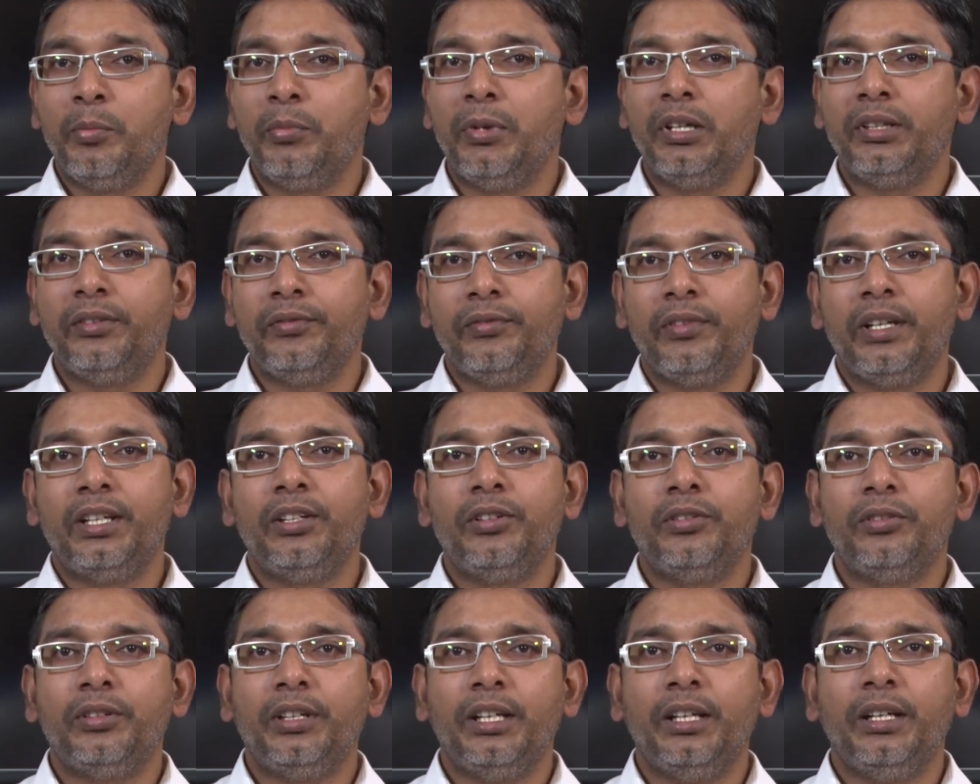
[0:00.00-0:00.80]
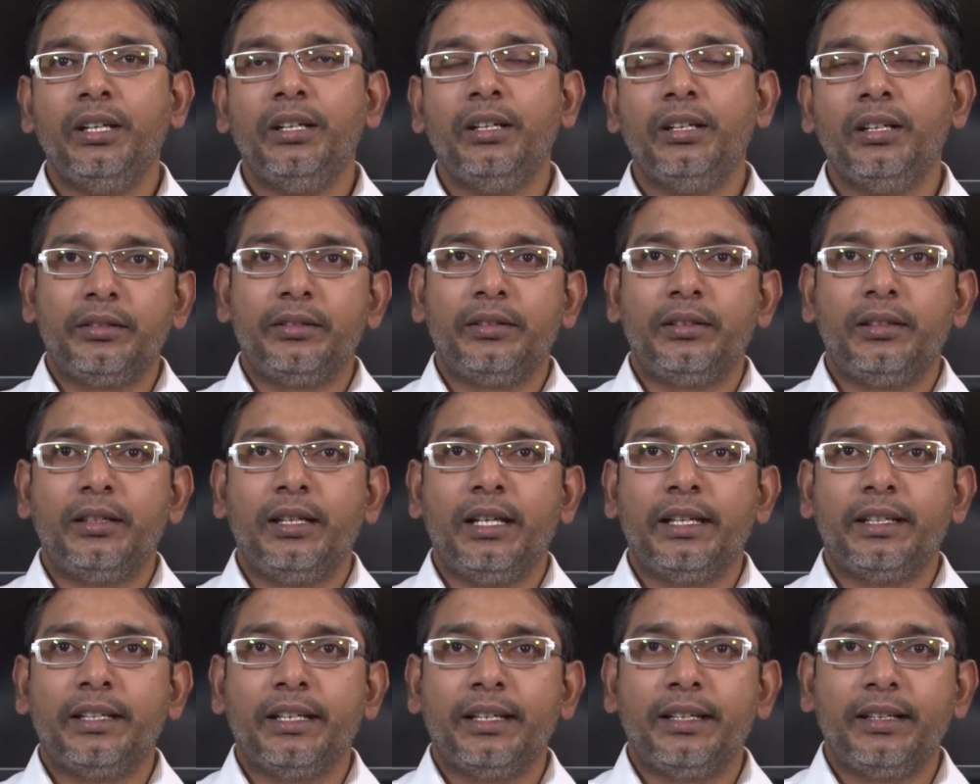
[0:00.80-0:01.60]
But when you take
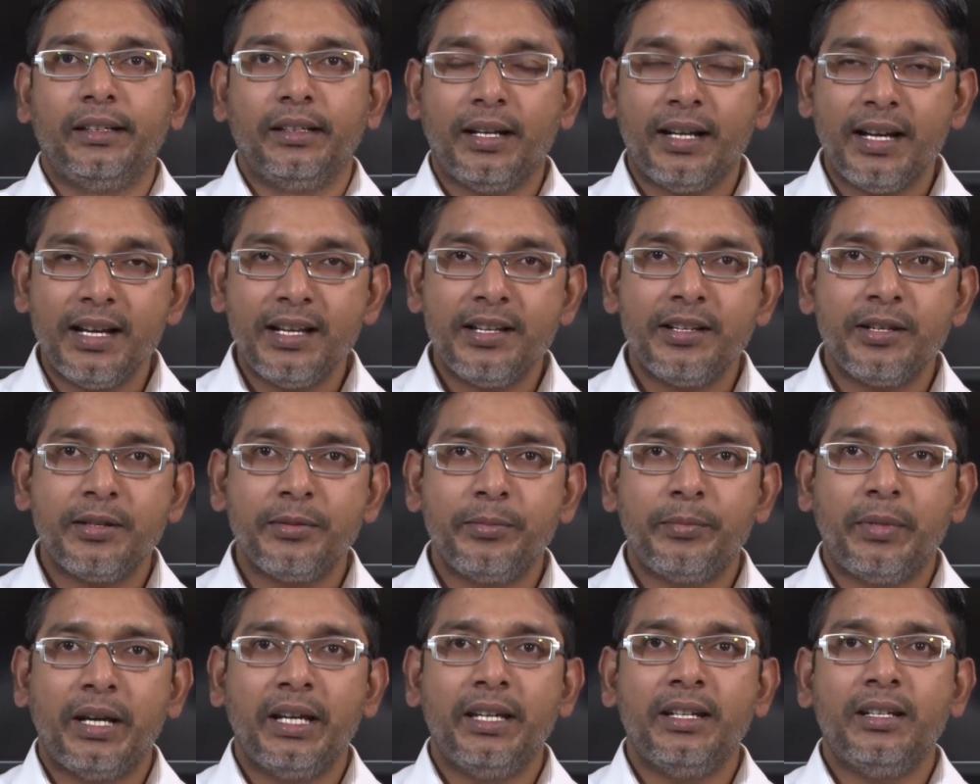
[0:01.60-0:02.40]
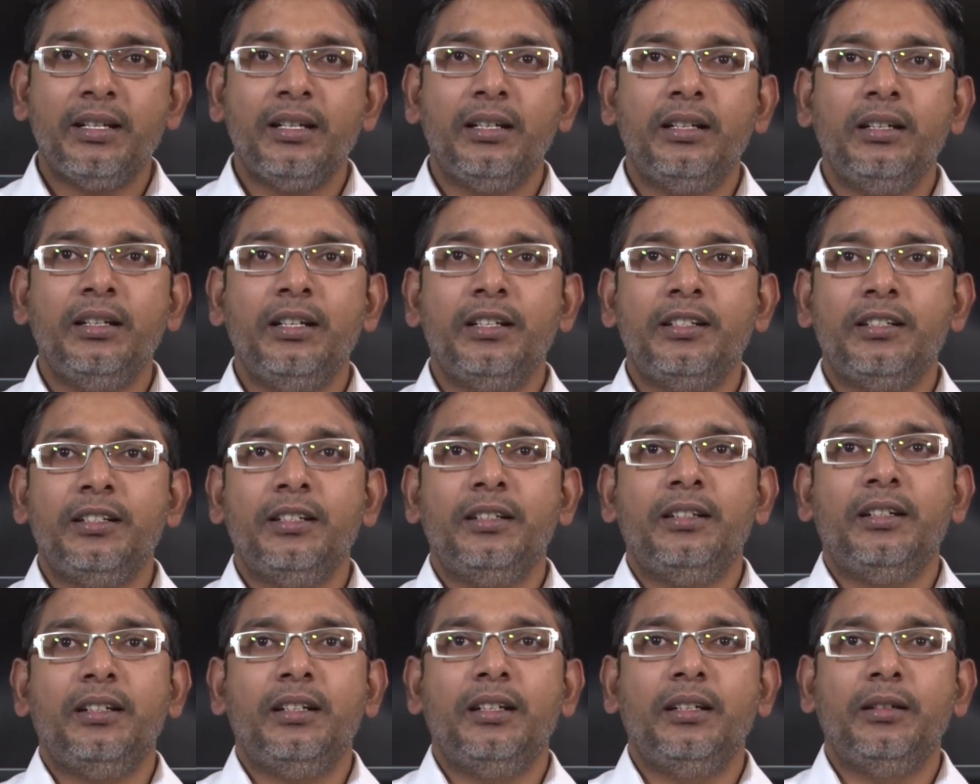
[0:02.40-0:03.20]
like a crushed mica
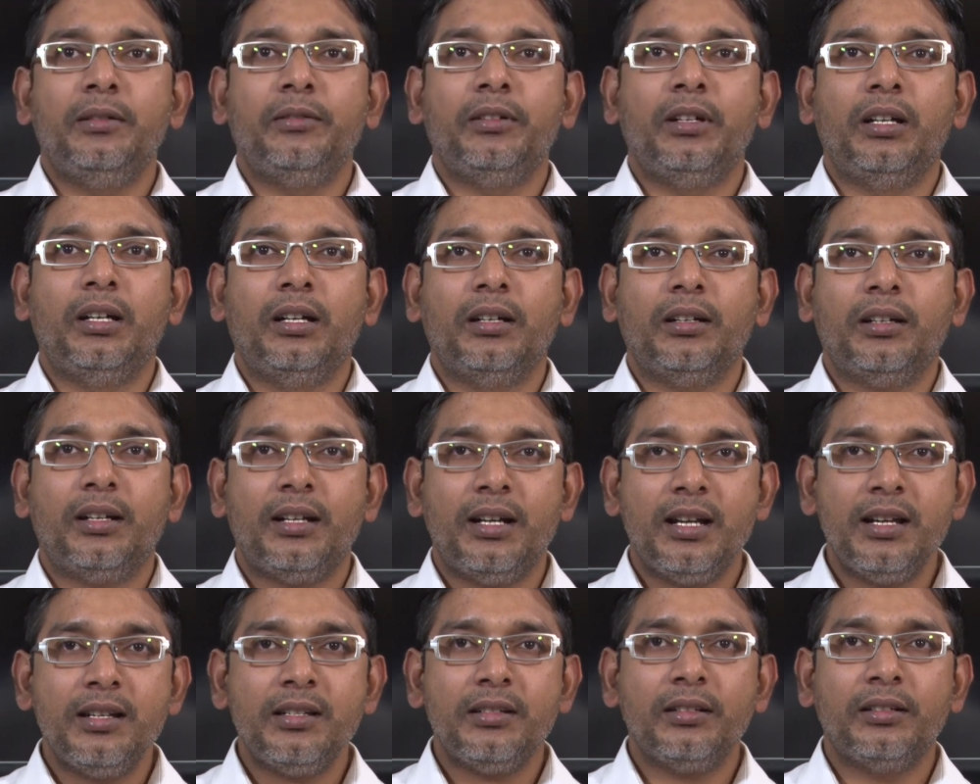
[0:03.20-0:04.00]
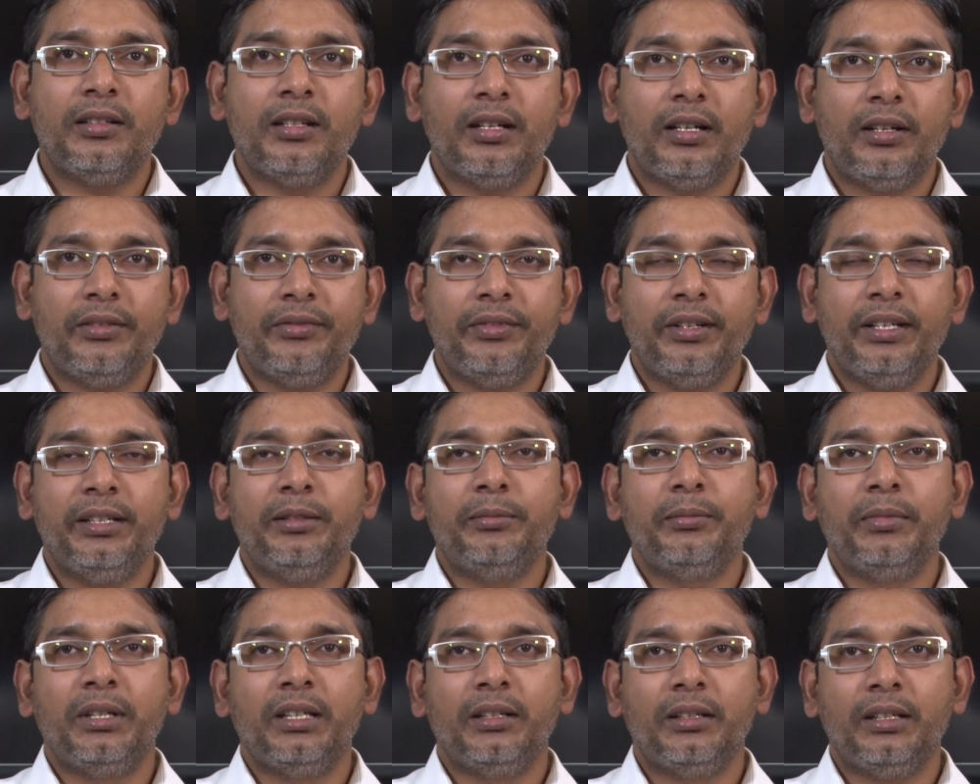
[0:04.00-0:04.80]
etc., uh, crushed
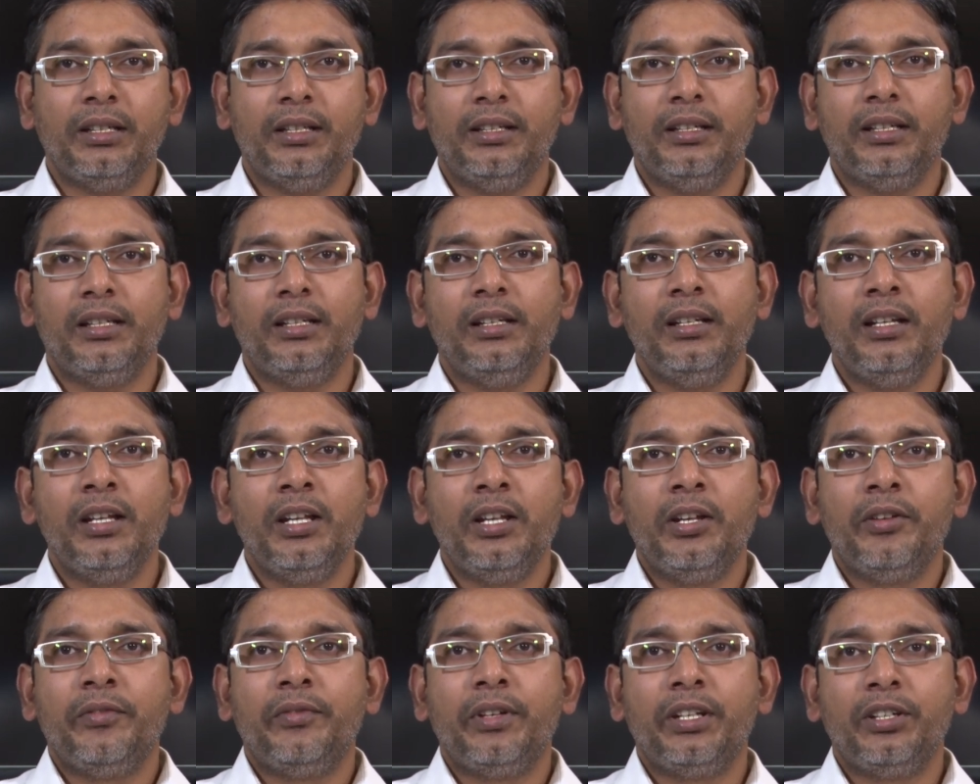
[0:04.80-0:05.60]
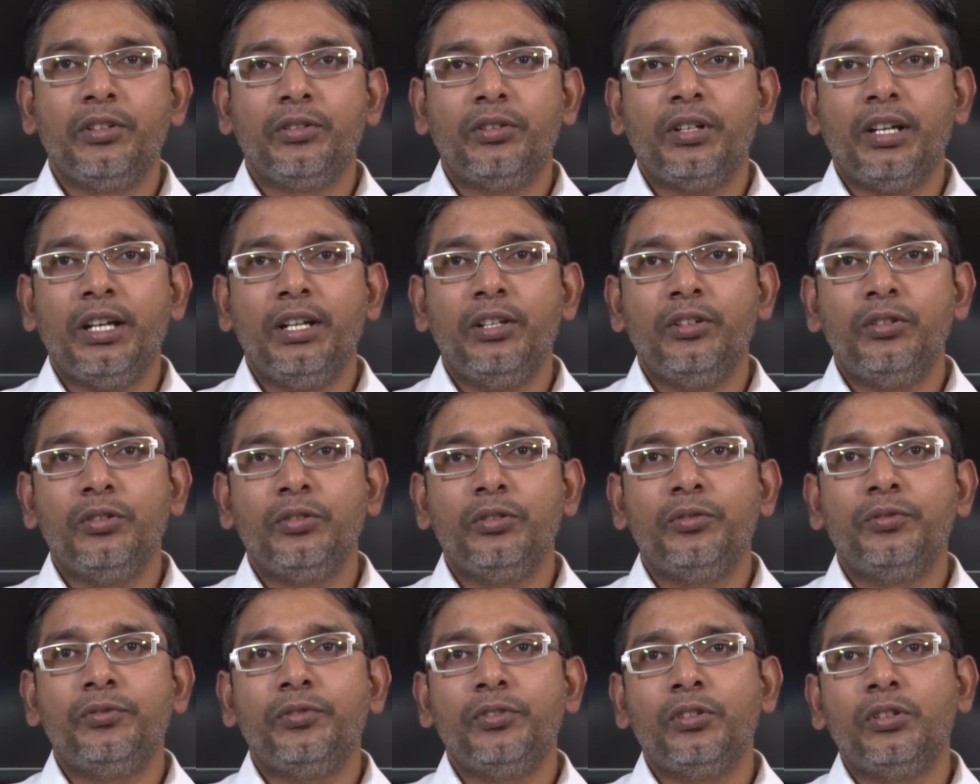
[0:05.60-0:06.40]
graphite material when you try
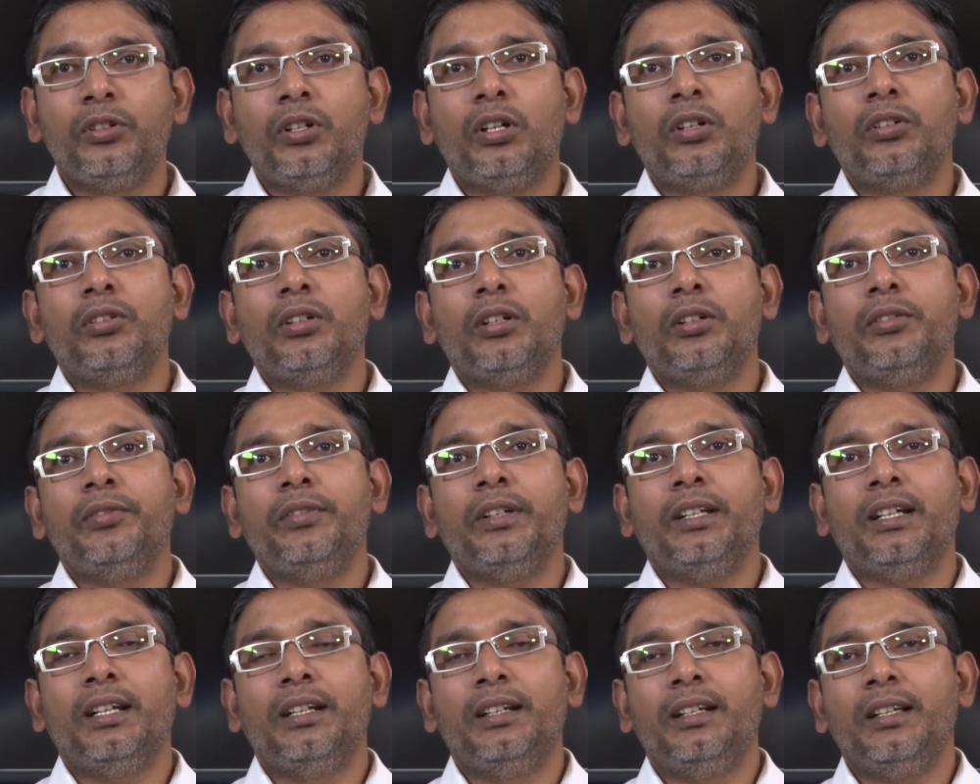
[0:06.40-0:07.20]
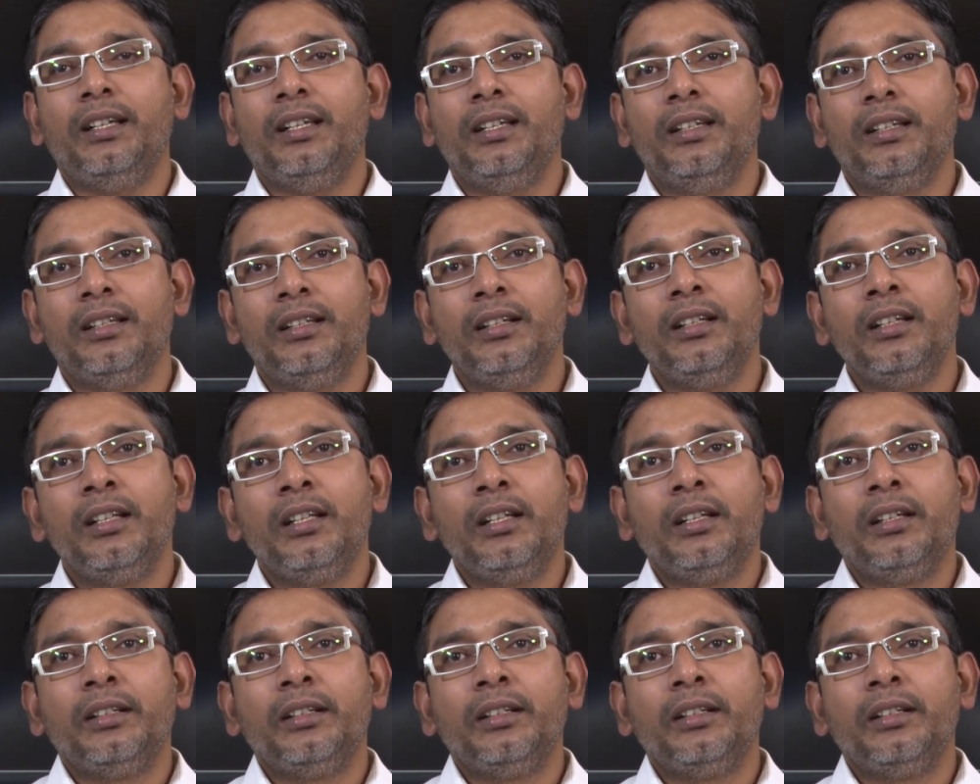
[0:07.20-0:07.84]
to flow out of a container